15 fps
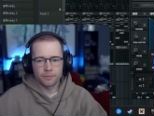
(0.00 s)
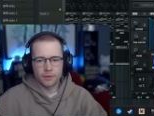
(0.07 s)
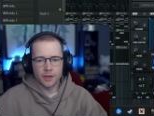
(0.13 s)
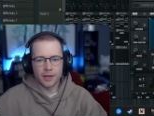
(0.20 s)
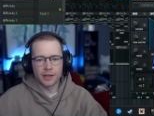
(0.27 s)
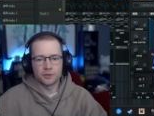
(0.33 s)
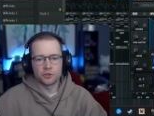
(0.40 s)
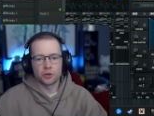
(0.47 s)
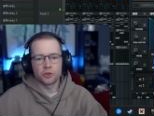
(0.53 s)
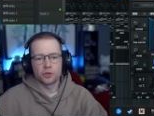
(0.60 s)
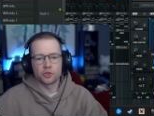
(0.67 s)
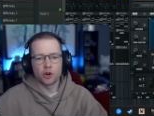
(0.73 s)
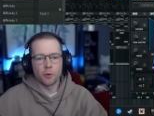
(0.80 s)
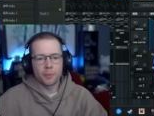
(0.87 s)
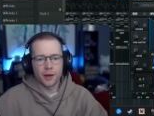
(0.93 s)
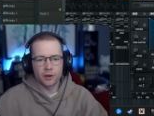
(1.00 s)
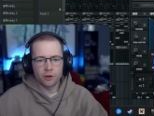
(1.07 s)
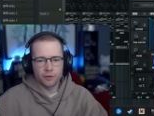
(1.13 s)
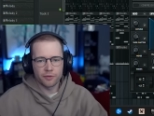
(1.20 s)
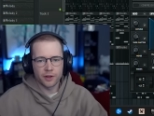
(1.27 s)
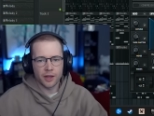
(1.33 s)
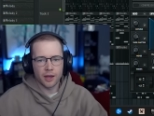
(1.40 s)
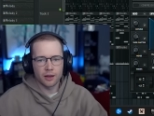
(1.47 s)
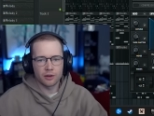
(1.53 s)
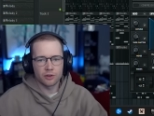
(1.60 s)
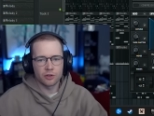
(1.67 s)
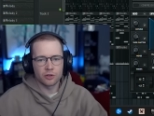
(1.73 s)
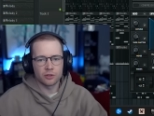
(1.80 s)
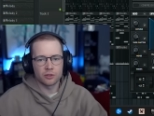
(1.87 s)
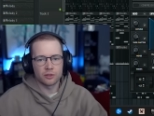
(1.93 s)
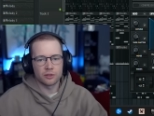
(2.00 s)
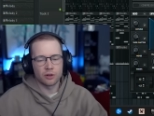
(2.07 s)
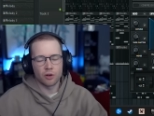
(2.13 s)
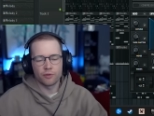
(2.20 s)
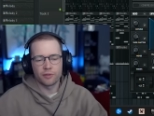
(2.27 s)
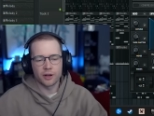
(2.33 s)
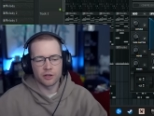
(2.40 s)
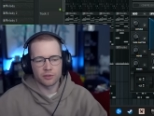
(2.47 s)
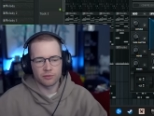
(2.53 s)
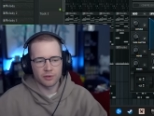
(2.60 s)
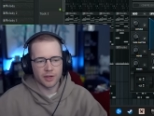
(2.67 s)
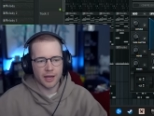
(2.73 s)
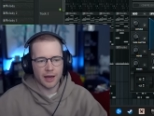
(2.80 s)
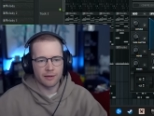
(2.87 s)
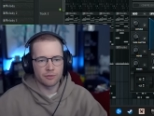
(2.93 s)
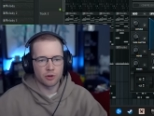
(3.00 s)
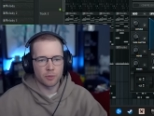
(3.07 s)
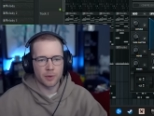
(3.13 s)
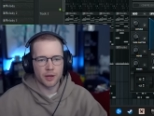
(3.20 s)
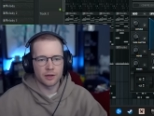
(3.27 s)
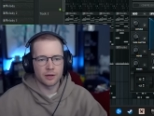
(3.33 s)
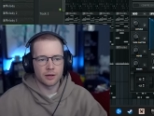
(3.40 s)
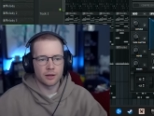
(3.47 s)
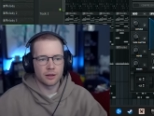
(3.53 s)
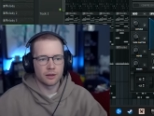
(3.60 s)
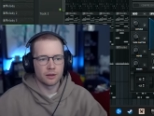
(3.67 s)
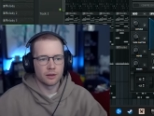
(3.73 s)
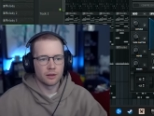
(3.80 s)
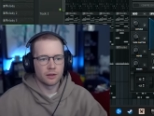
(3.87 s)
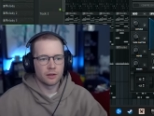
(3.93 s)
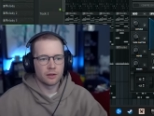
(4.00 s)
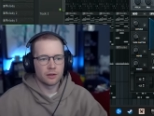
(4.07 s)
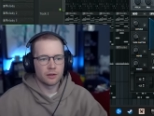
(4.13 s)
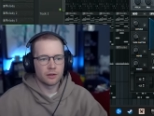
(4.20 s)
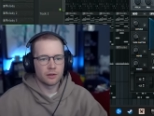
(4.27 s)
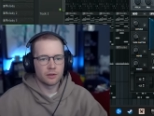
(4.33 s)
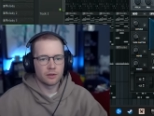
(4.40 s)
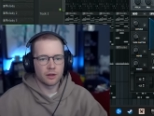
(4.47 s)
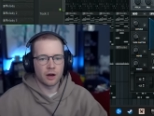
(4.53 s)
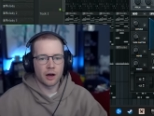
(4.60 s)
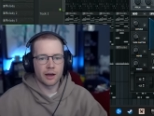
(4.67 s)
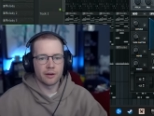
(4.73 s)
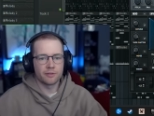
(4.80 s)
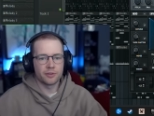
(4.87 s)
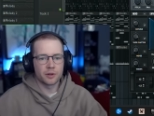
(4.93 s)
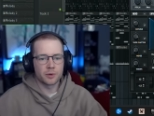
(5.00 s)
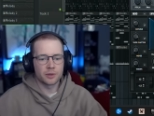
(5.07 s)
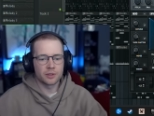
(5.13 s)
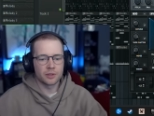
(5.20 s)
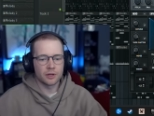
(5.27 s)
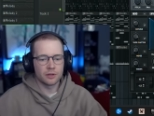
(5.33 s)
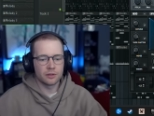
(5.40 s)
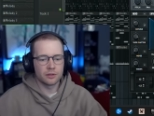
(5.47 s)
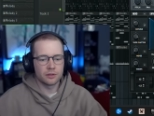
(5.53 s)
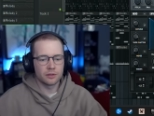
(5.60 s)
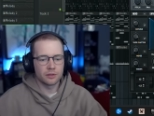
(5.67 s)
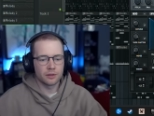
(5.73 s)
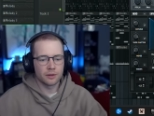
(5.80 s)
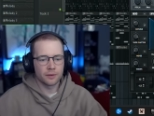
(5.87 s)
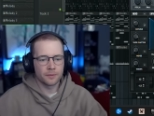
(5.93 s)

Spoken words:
Again, took the top end off again because lo-fi doesn't really have top end in it. The higher frequencies.